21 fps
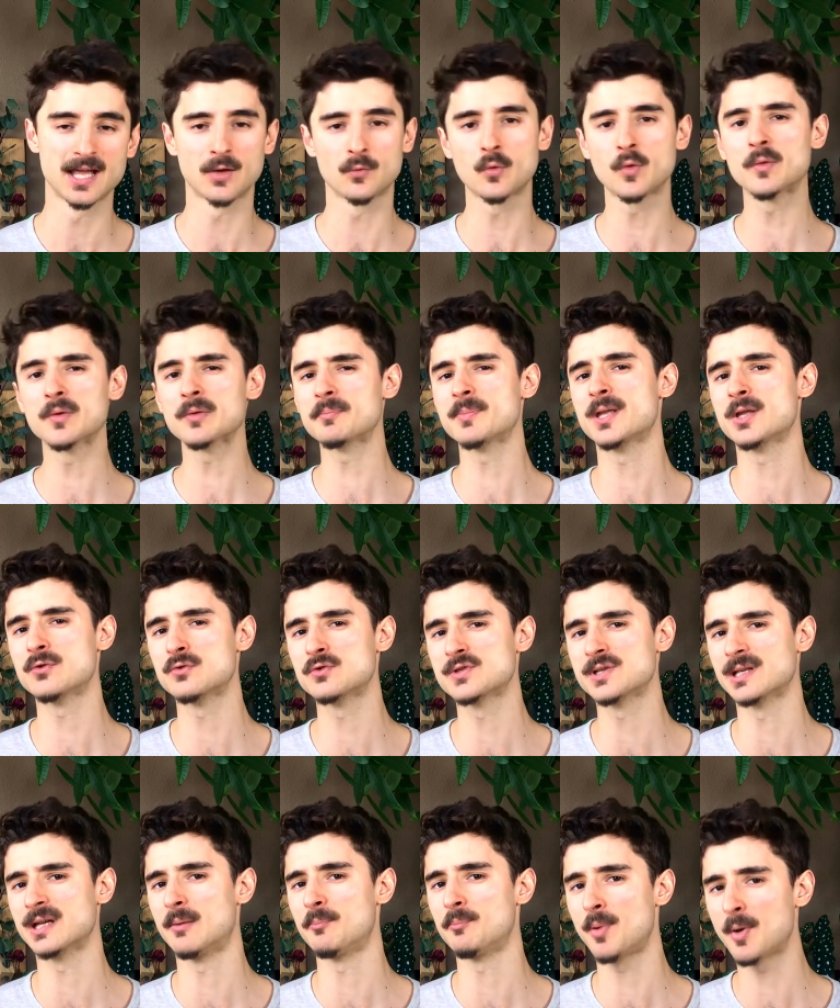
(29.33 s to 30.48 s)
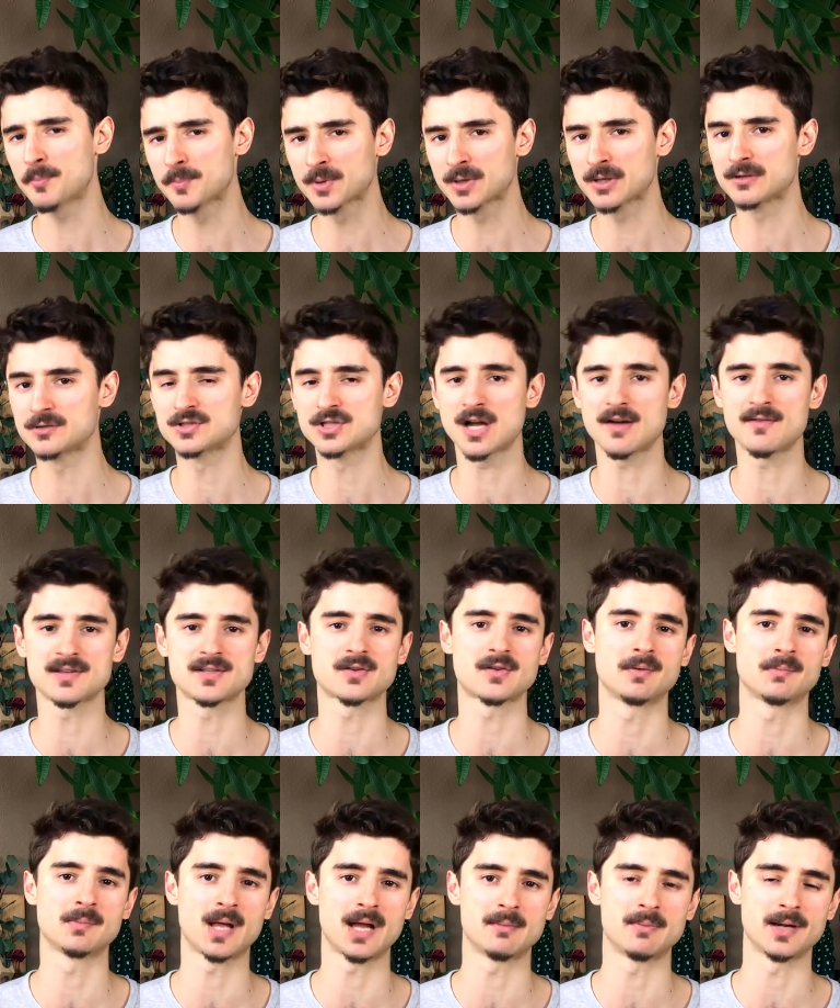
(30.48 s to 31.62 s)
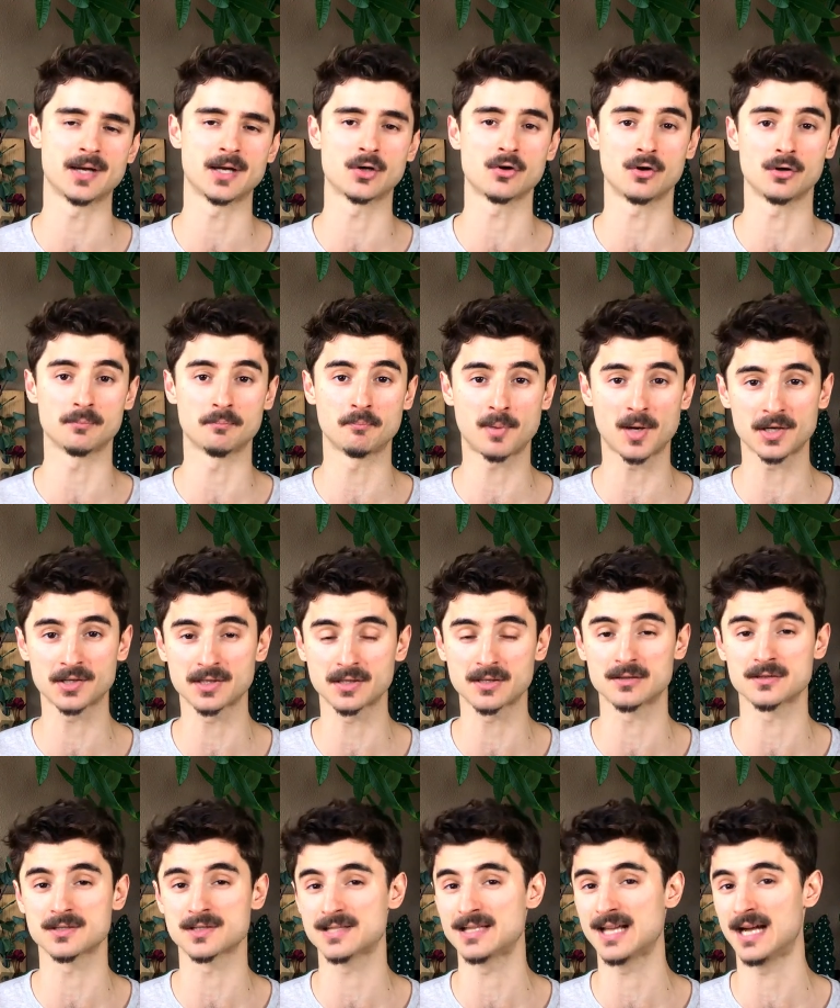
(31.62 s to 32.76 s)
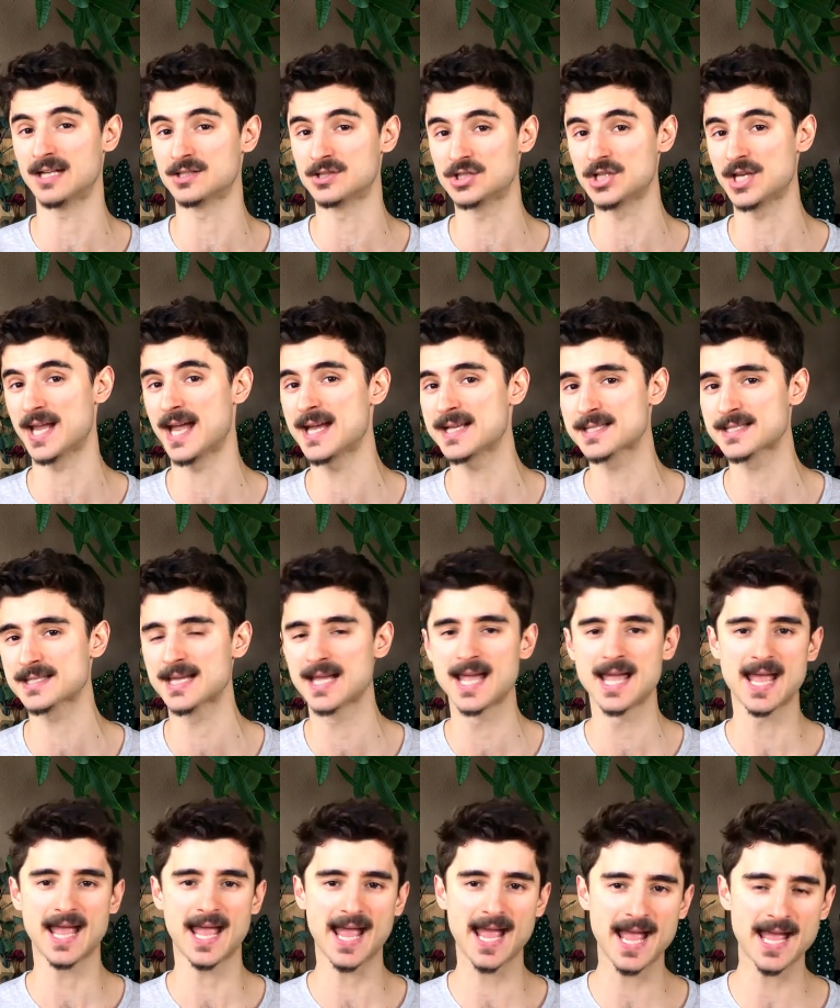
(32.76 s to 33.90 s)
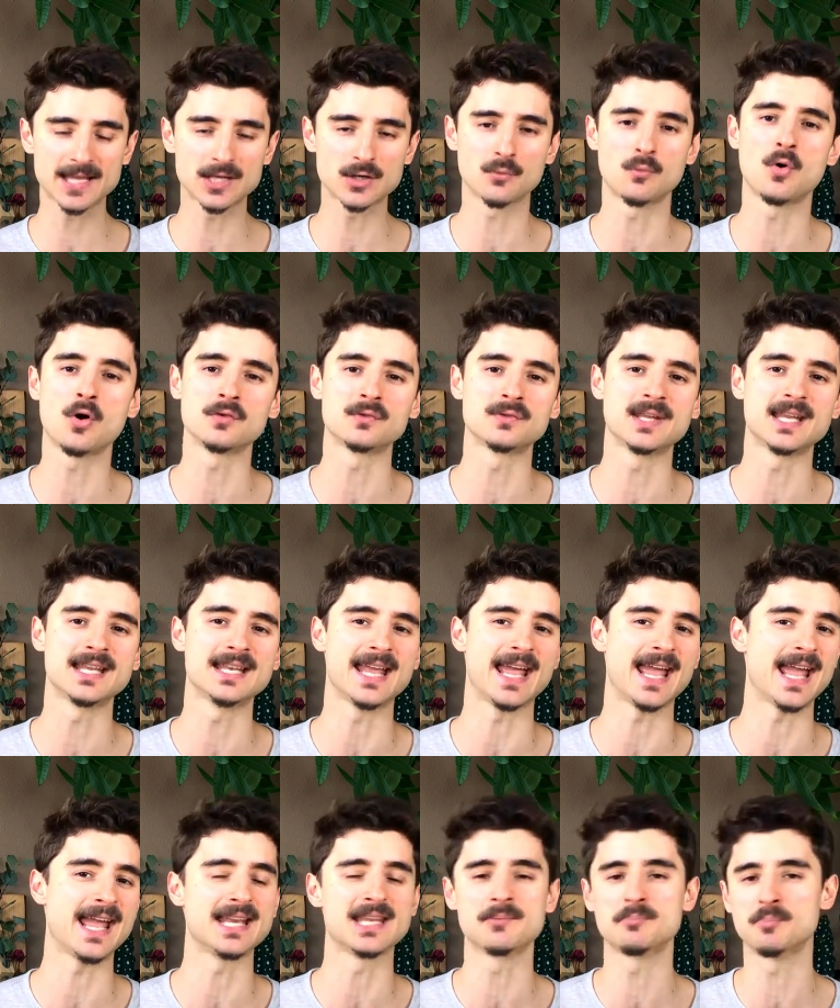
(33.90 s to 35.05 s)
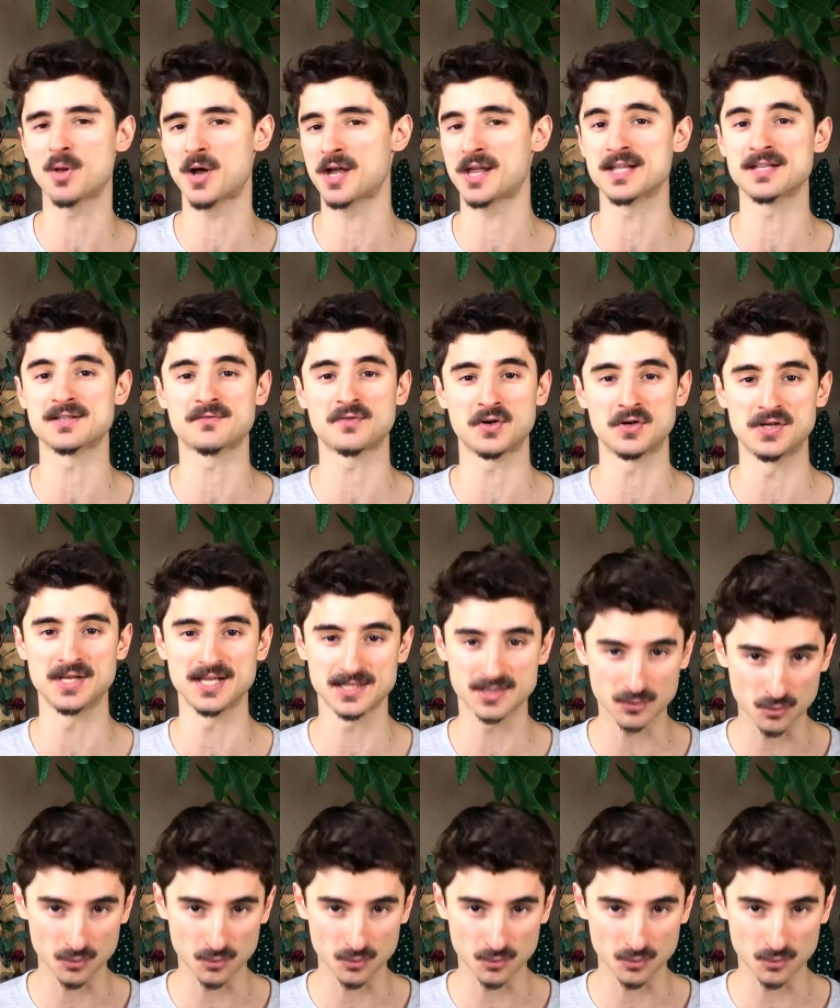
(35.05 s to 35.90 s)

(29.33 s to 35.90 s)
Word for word: We will be using a popular JavaScript library called Particles dot J S, and you won't need any plugins for this